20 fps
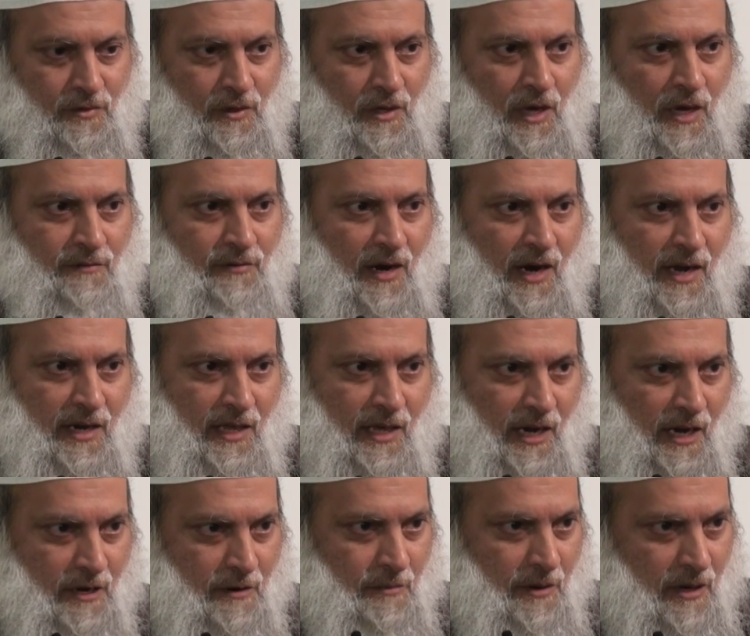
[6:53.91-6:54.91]
You have
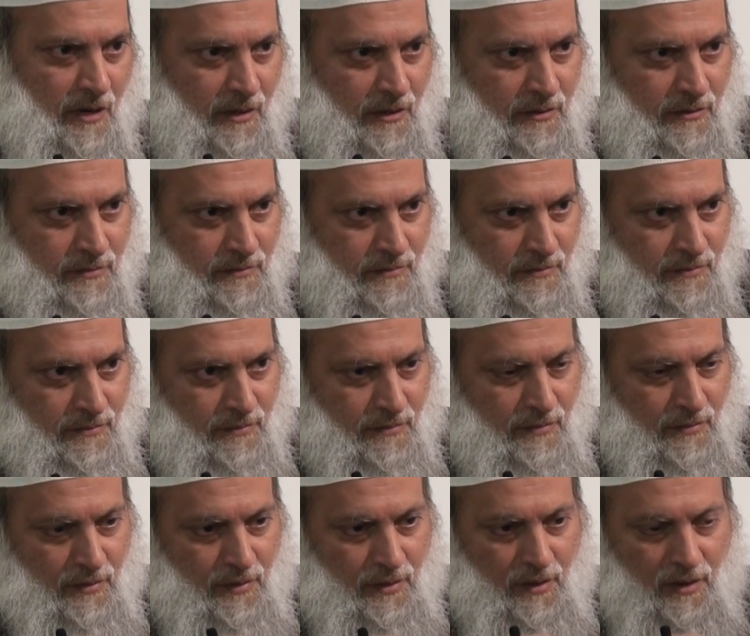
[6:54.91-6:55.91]
Ali Akbar,
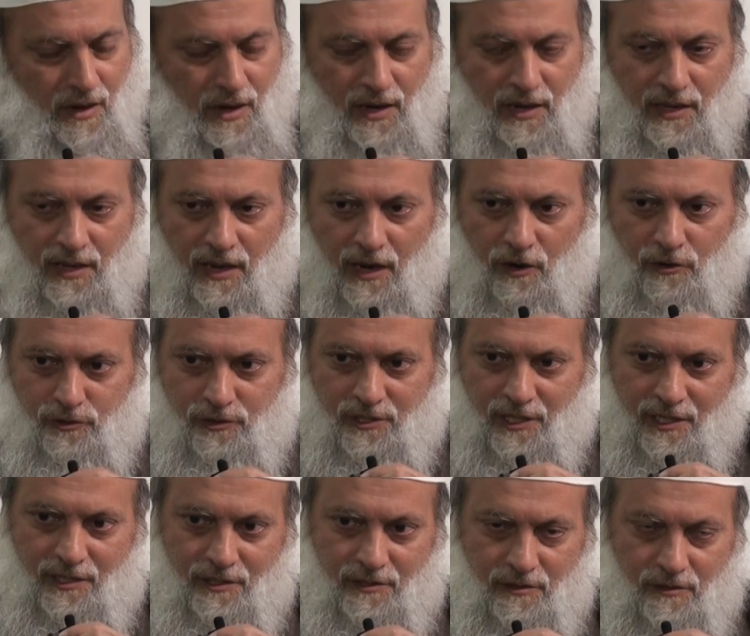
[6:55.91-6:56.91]
Ali
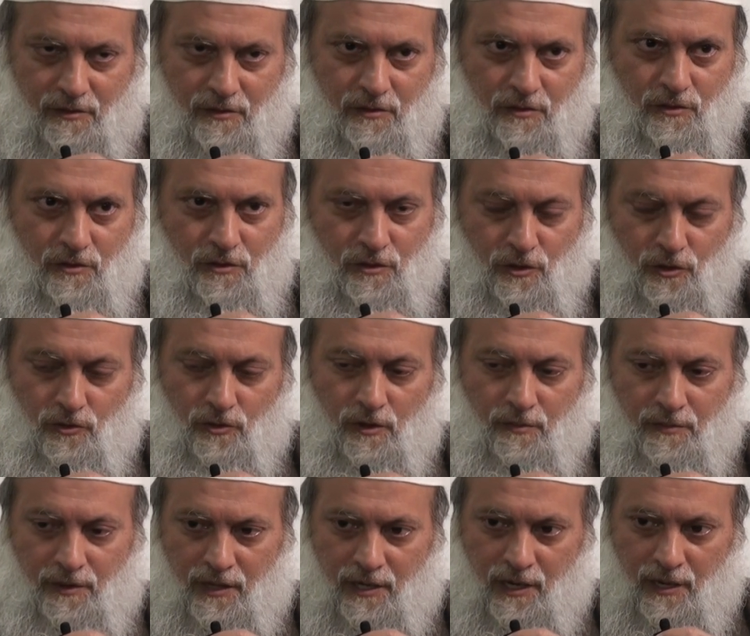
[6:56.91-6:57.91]
Awsat, who
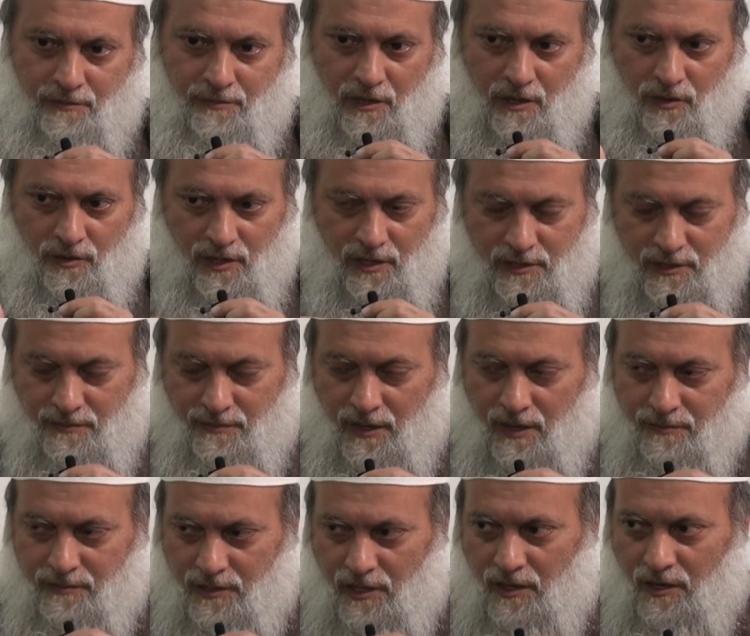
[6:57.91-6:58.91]
will become known as
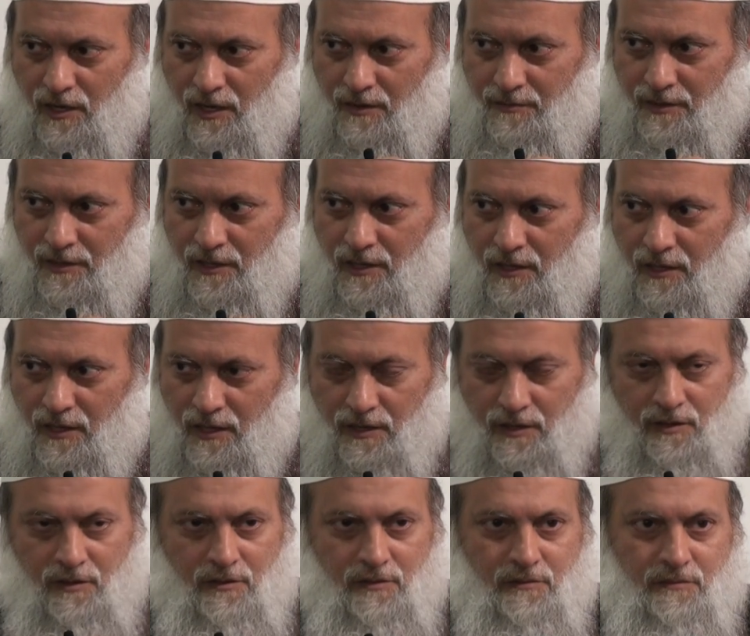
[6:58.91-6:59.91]
Imam Zain al-Abidin
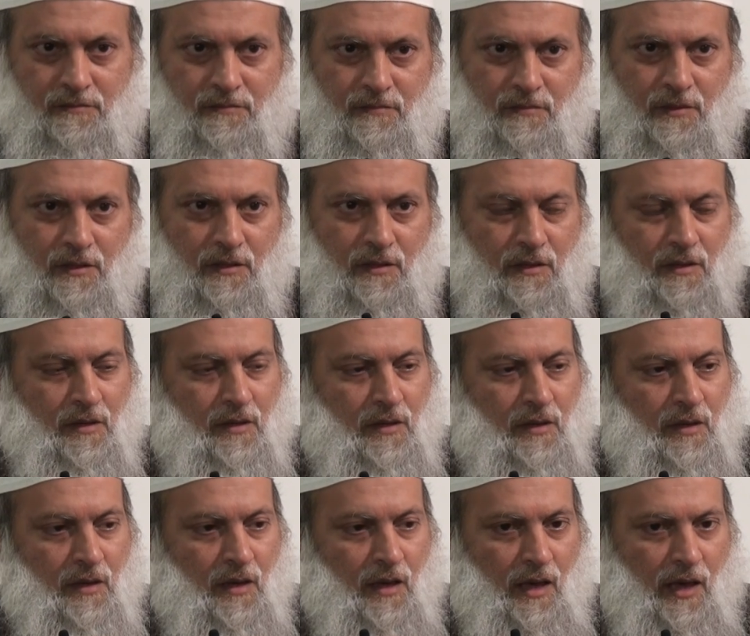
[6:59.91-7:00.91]
later,
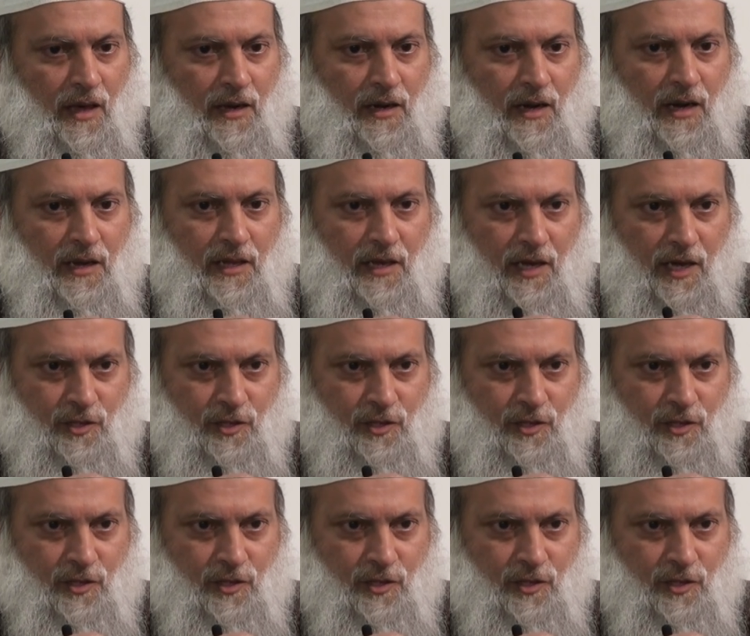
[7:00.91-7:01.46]
and Ali